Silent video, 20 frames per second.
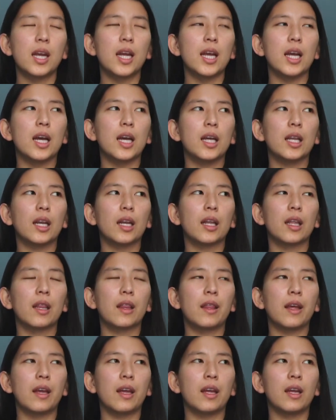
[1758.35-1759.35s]
and
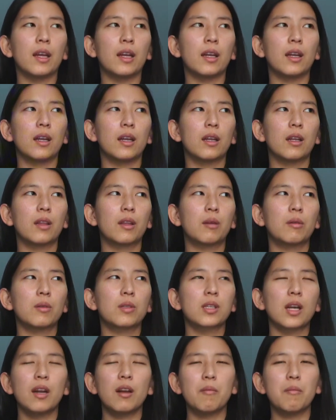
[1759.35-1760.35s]
there
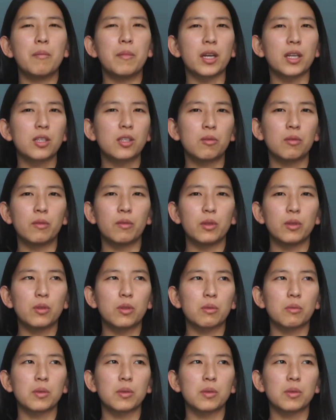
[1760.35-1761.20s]
was kind of mixed reviews.